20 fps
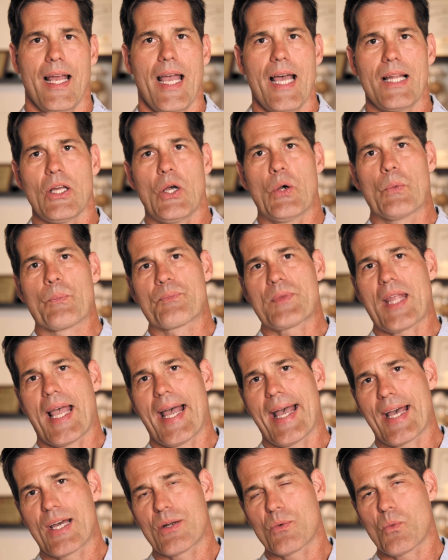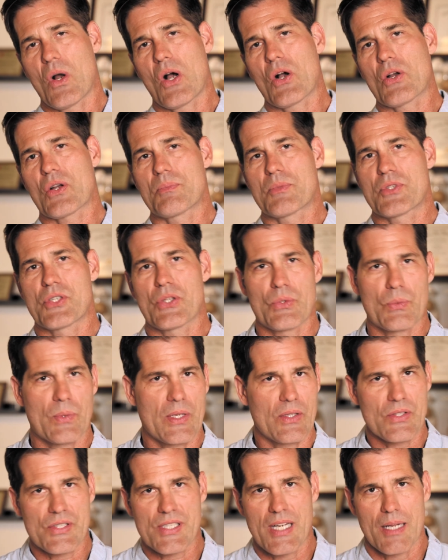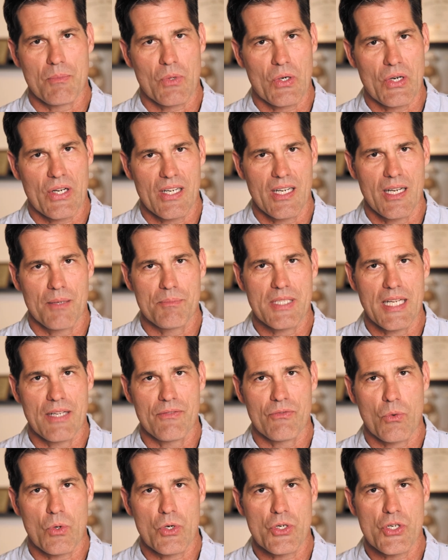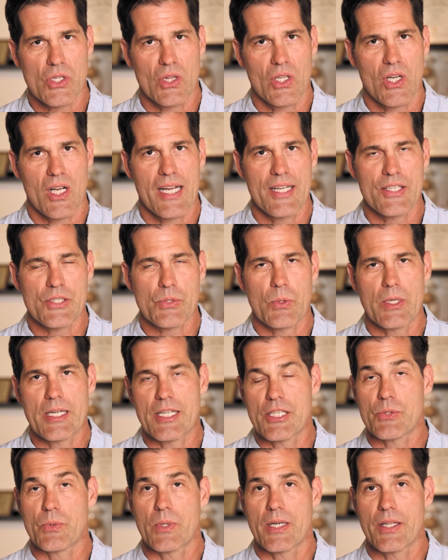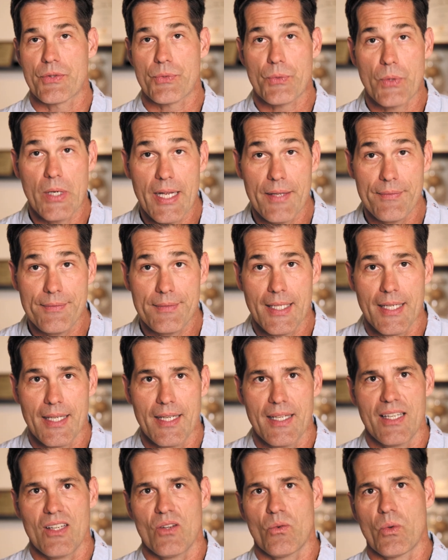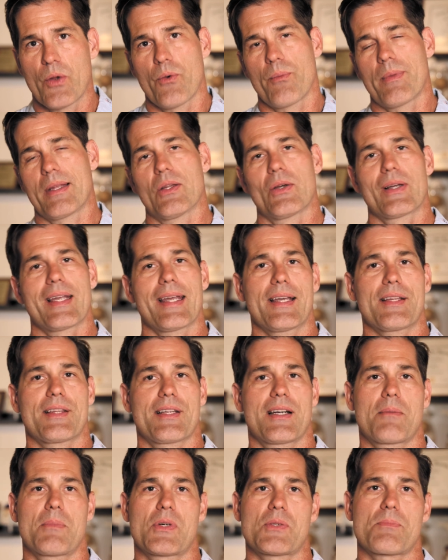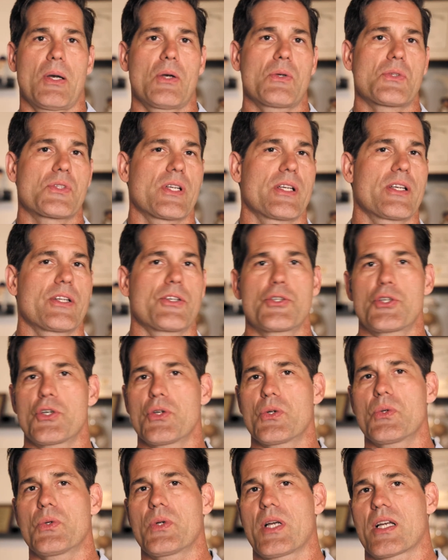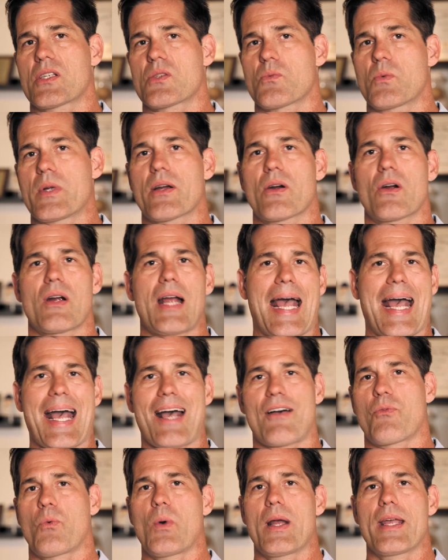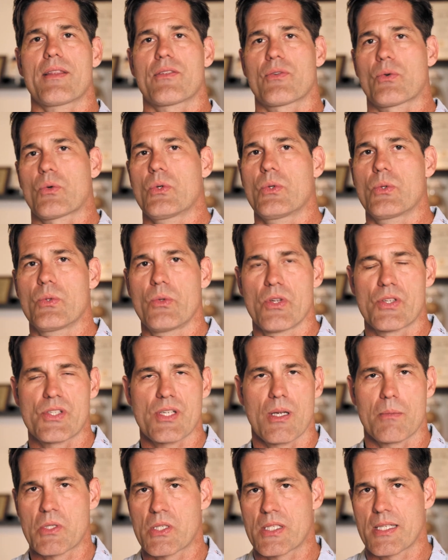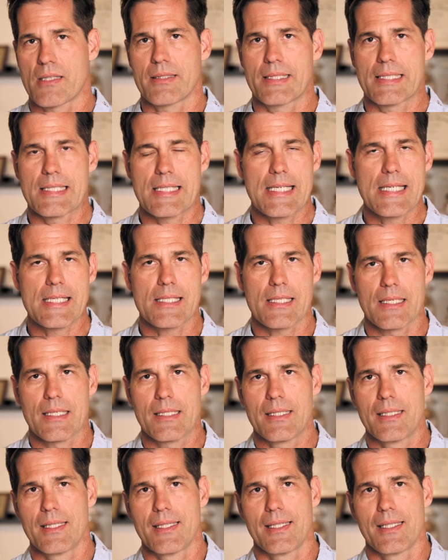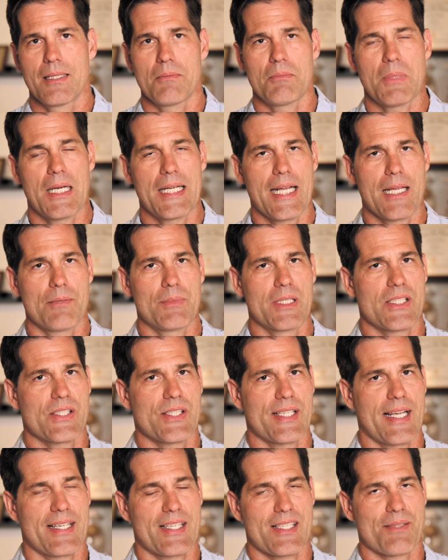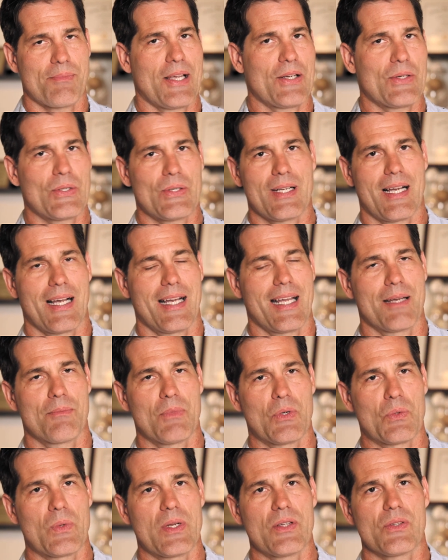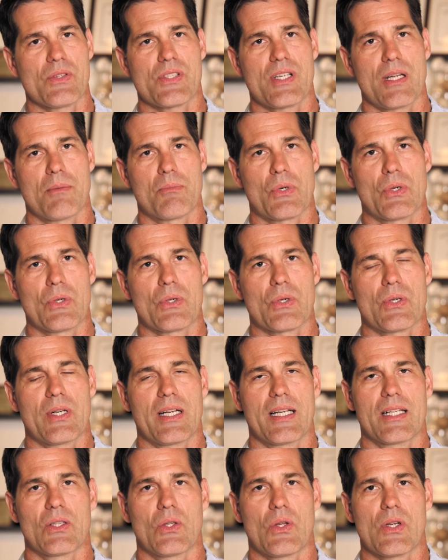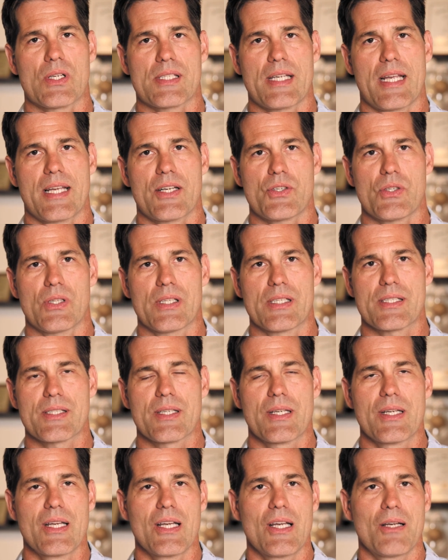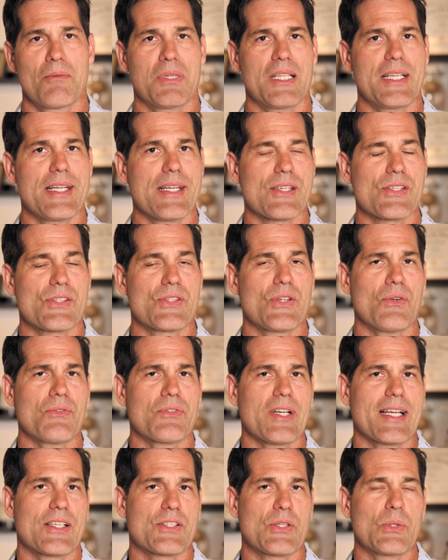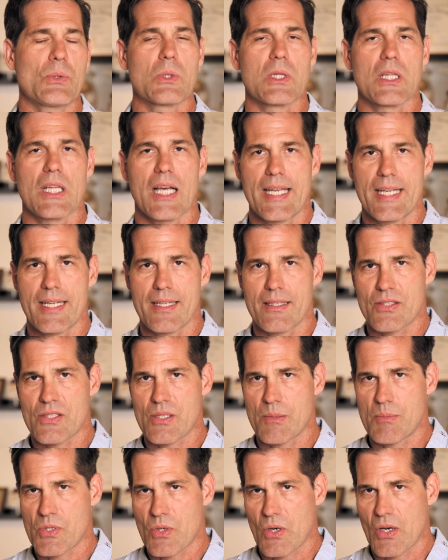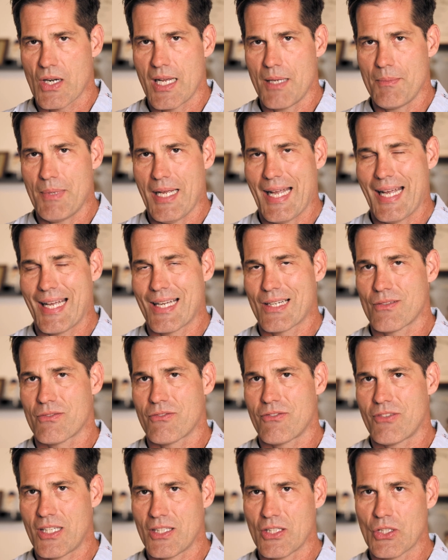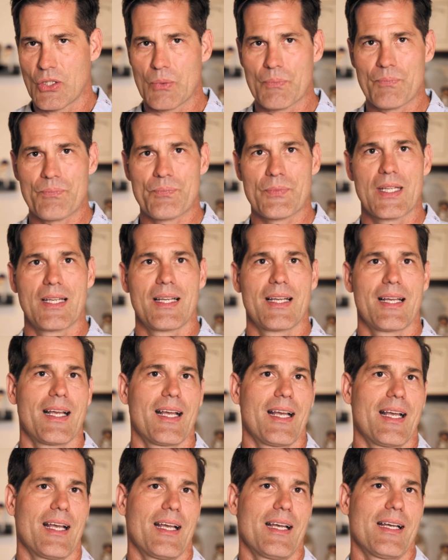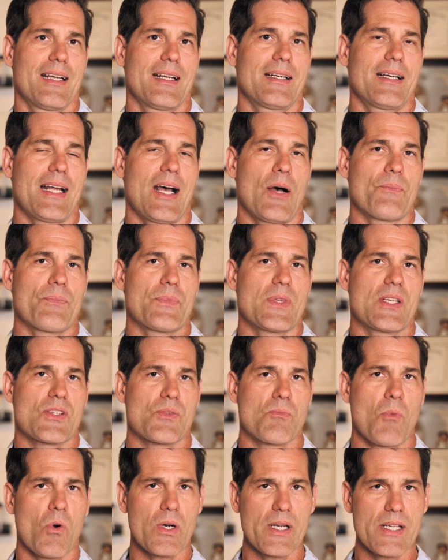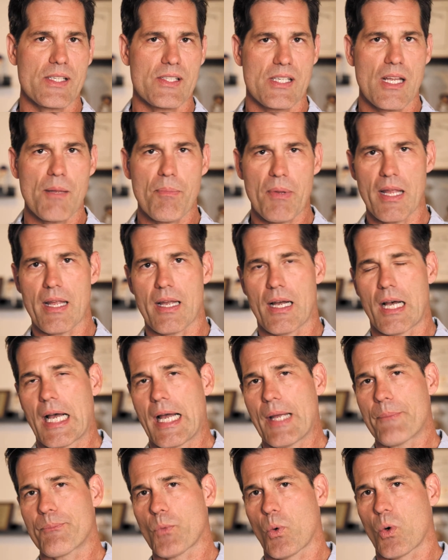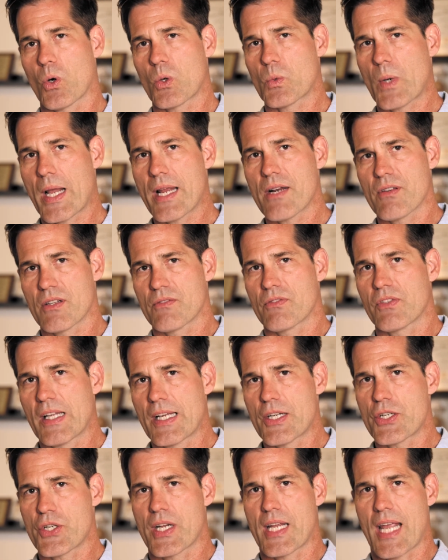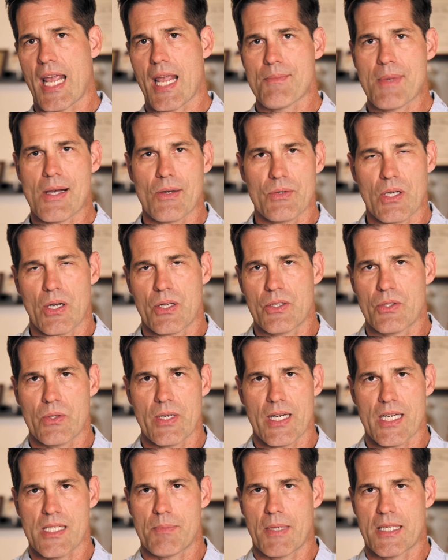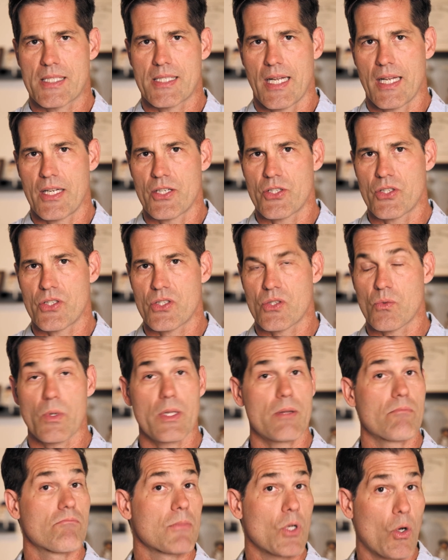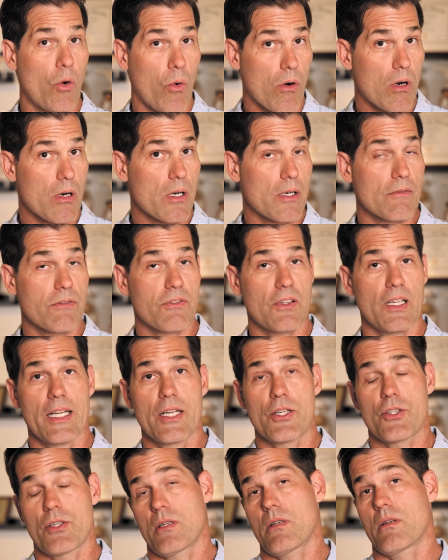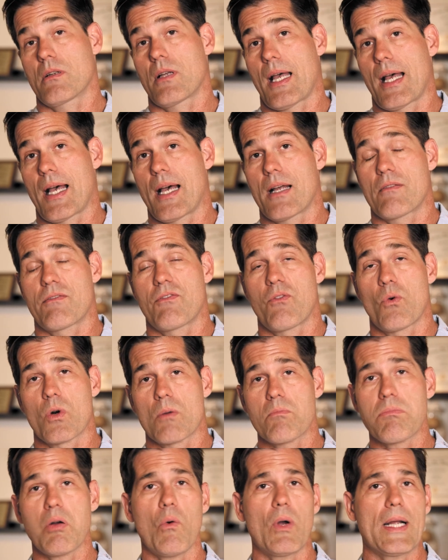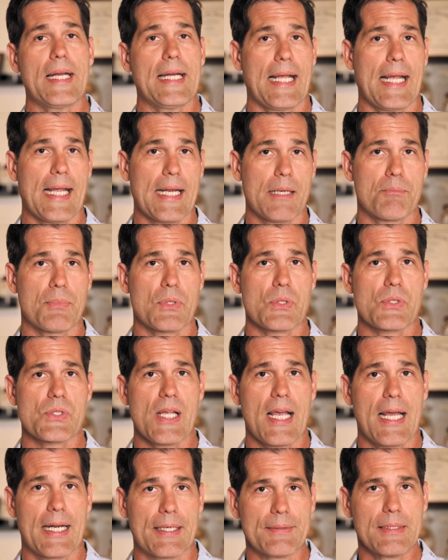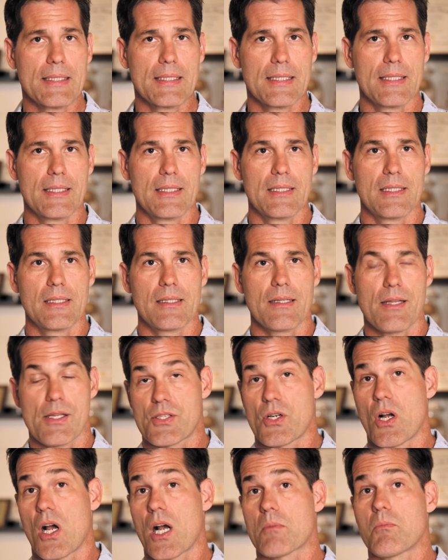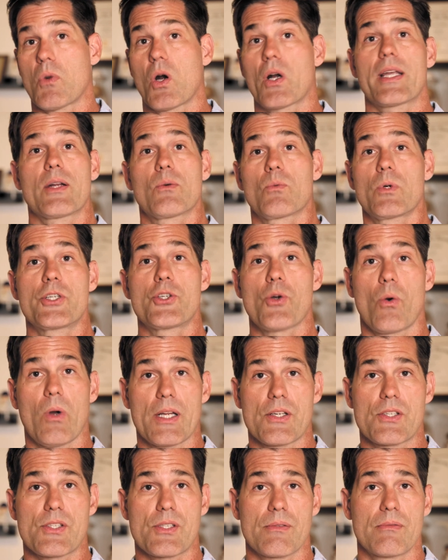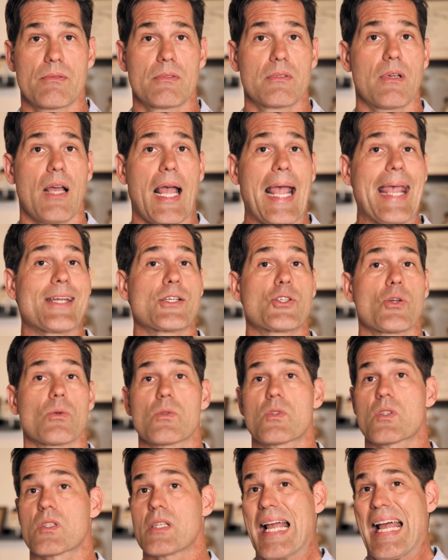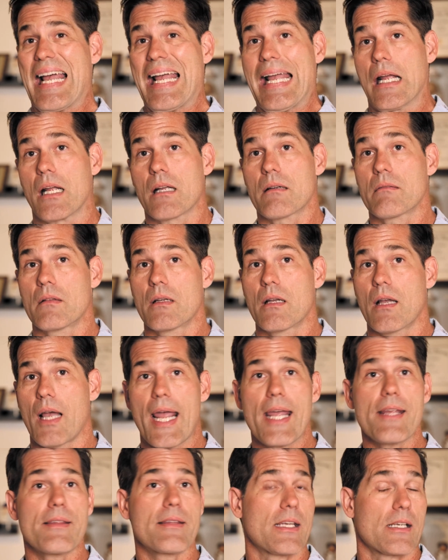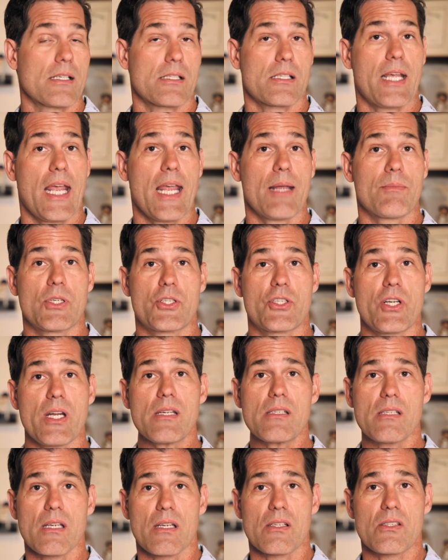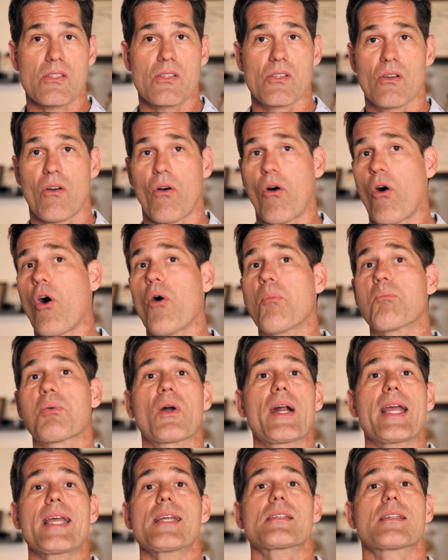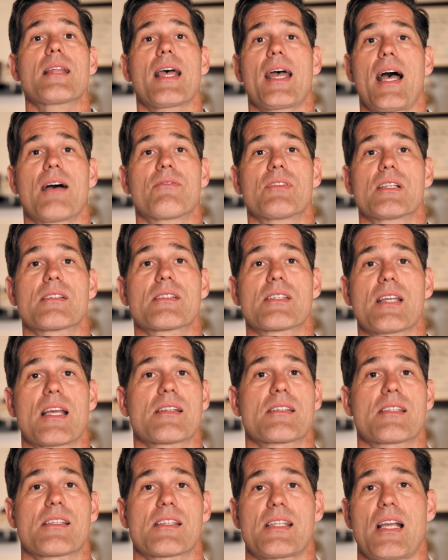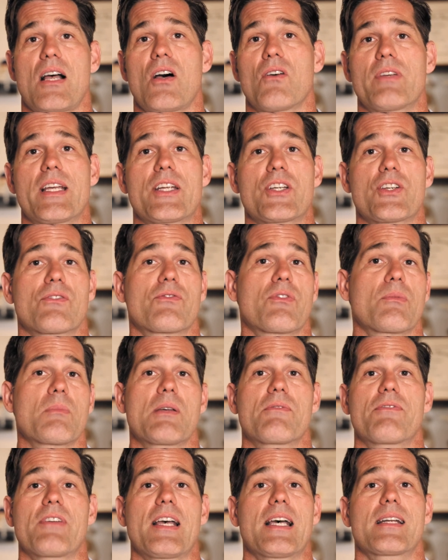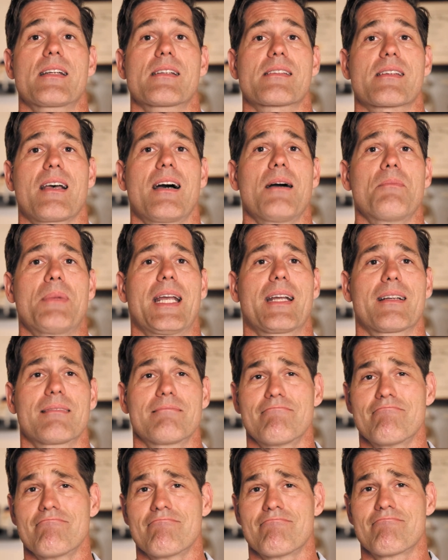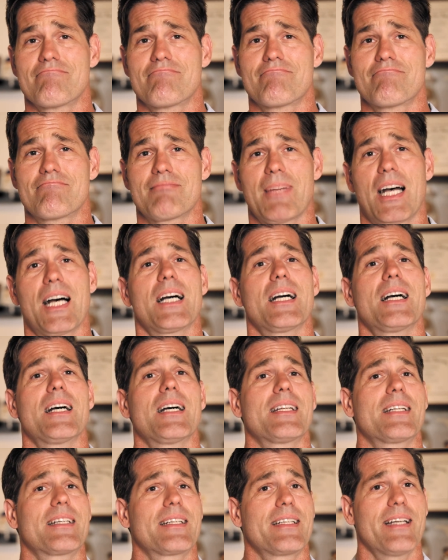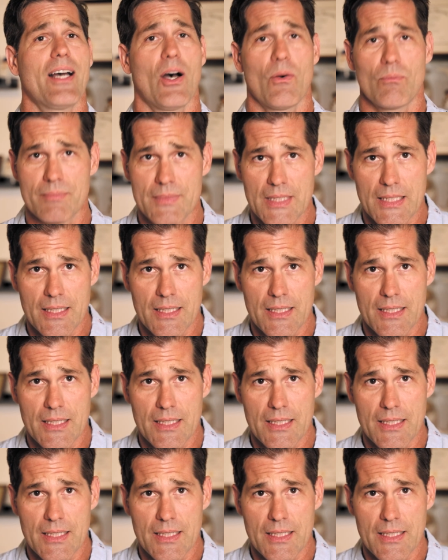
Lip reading: Hello and welcome to the real estate market update for July 2023. We will be looking at the numbers posted in June as we are halfway through the summer selling season. My name is Dennis Maynard. I am a real estate broker in Los Angeles. Please don't forget to like, subscribe, and follow. Now, this morning's CPI, or rate of inflation, came out under expectations with core inflation at 4.8%. The stock market rejoiced. Angels sang. Atheists came to Jesus. All praise the heavens as the salvation from the Fed is coming. No.